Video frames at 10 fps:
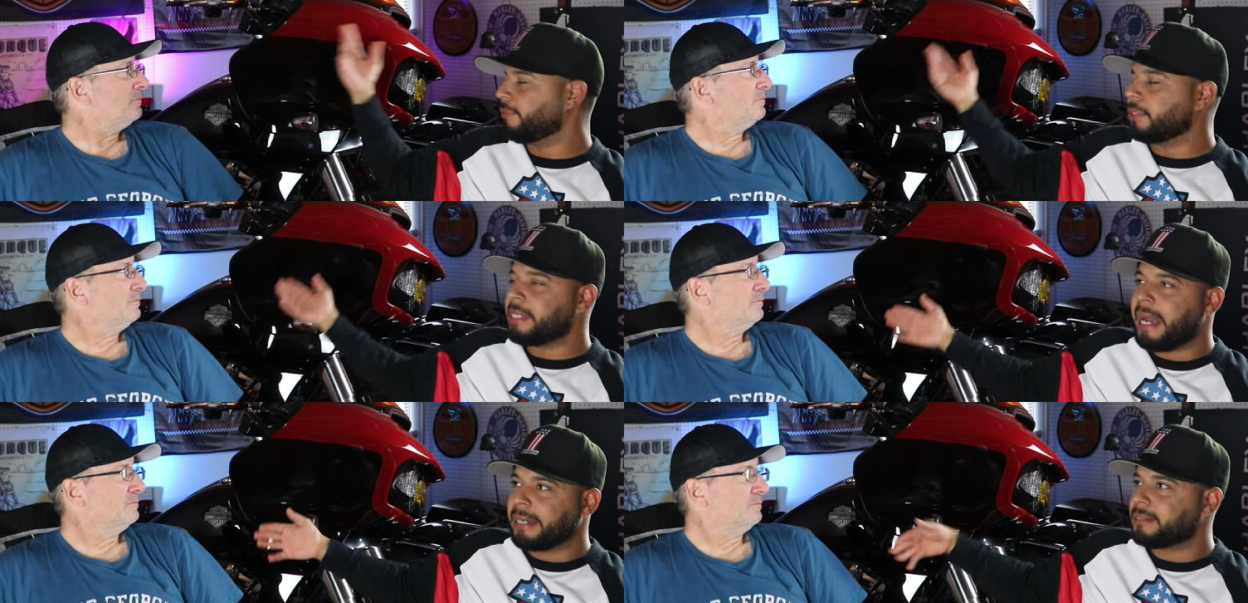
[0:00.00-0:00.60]
Speaker 1: after
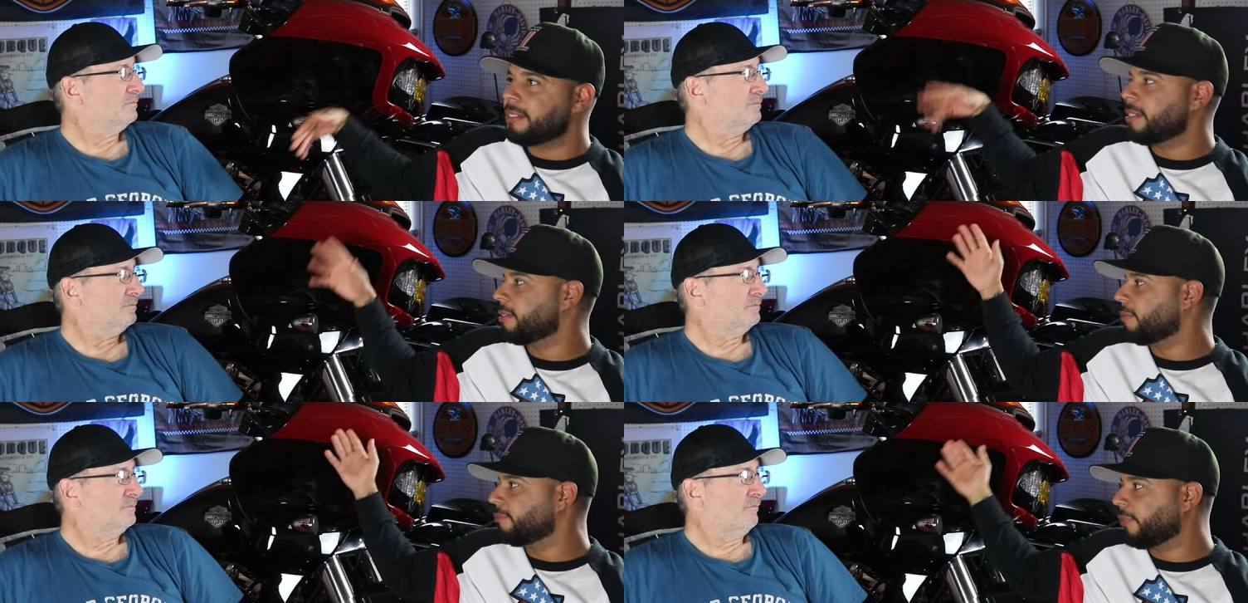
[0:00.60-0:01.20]

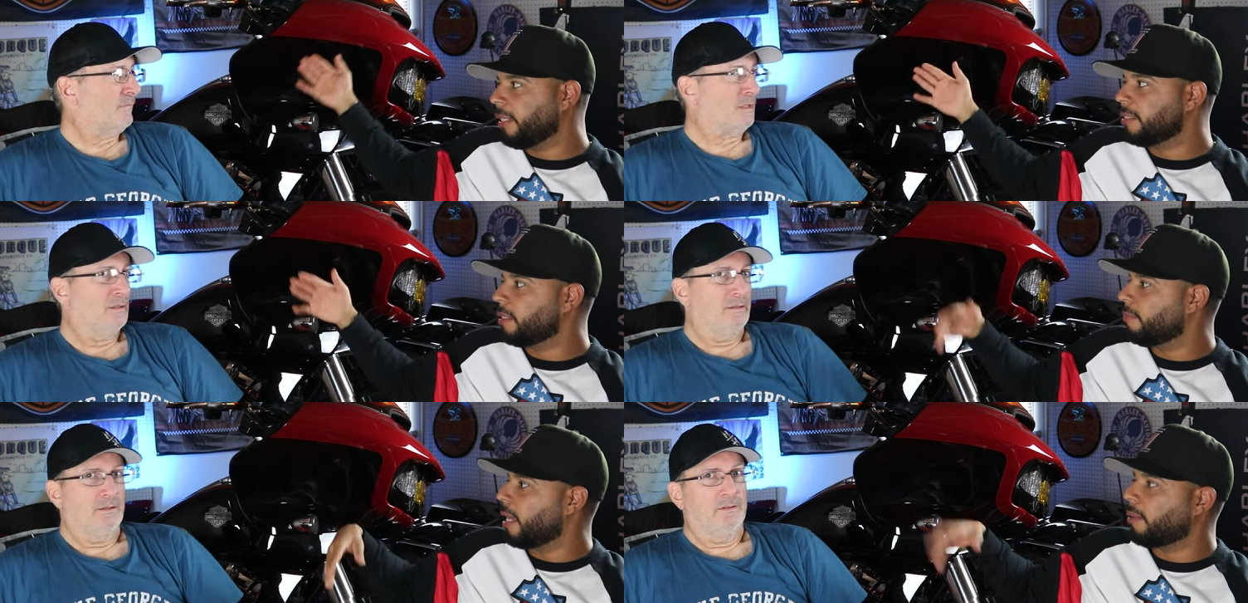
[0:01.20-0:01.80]
taxes and fees
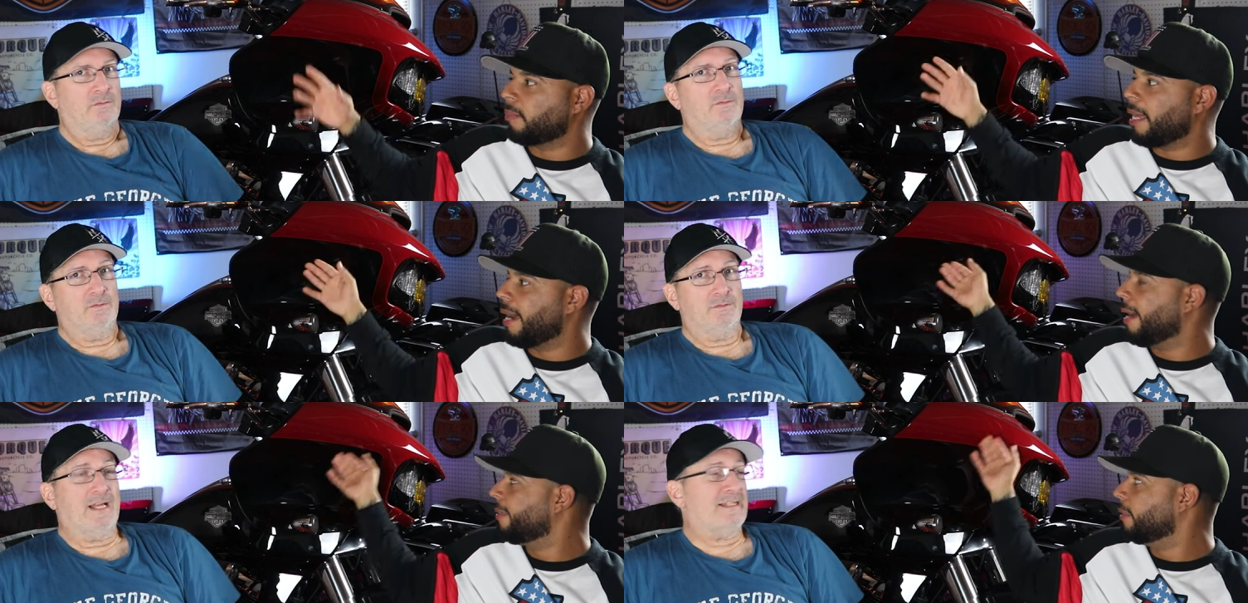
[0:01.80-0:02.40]
and blah blah
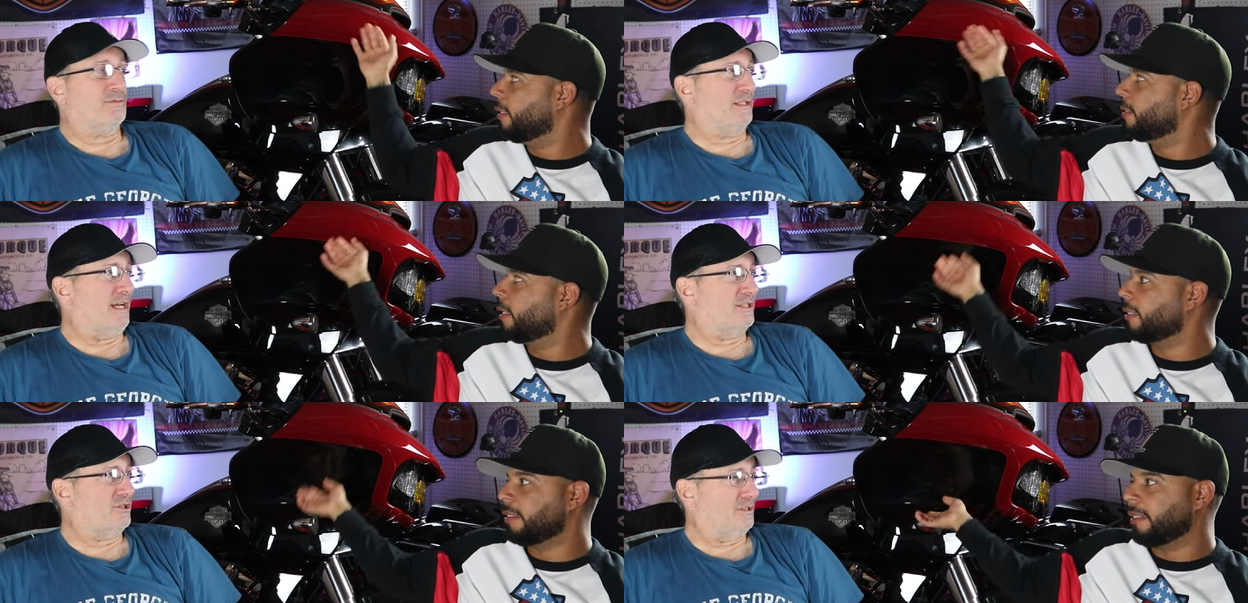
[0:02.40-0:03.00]
blah. That's what
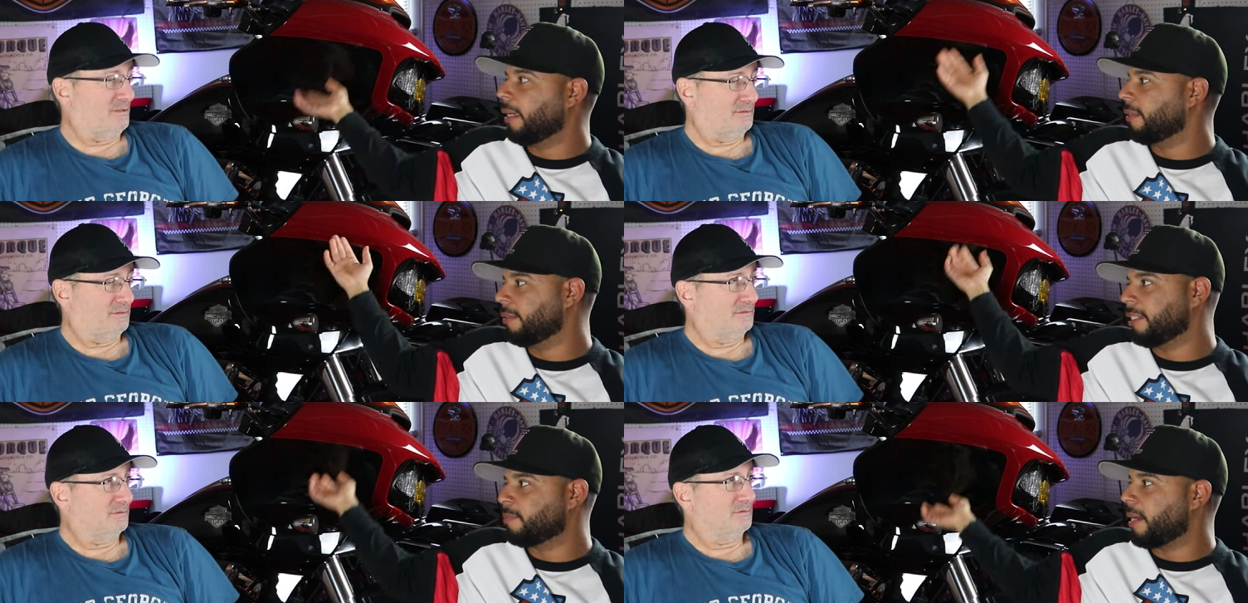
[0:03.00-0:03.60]
gets th-
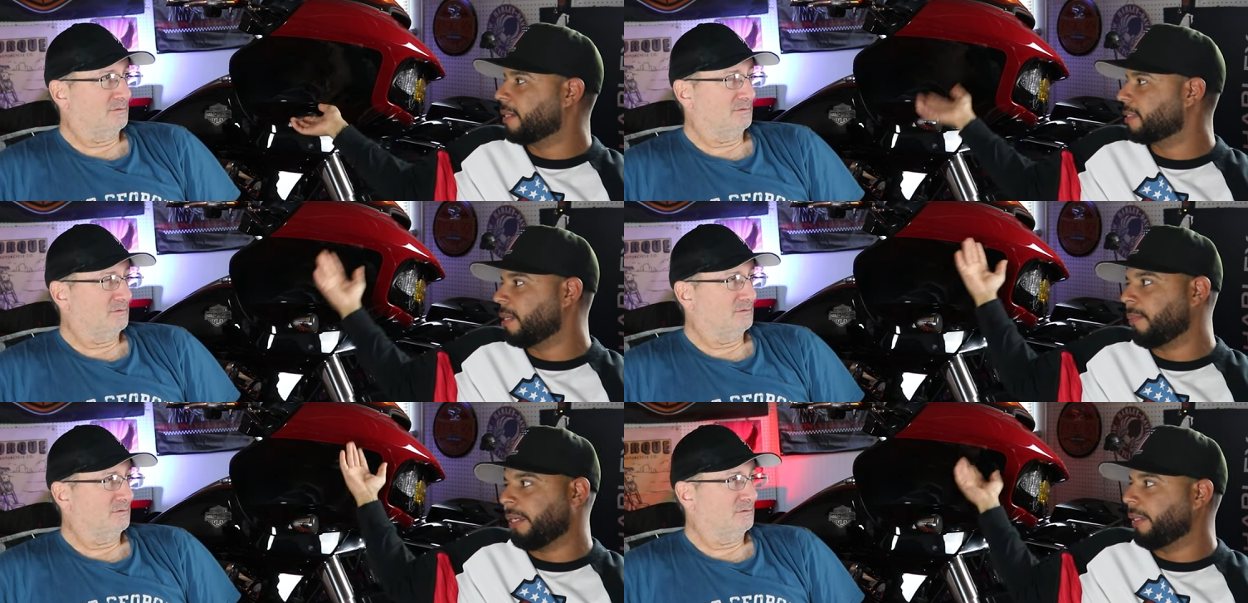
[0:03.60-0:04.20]
th- This bike is
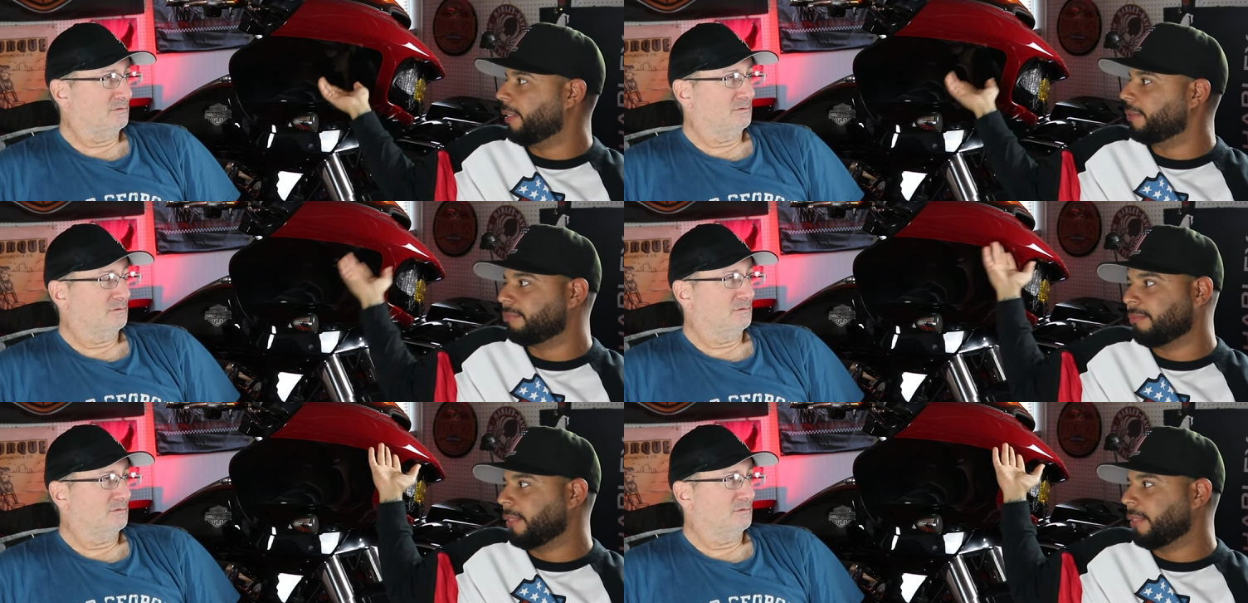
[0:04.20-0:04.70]
gonna be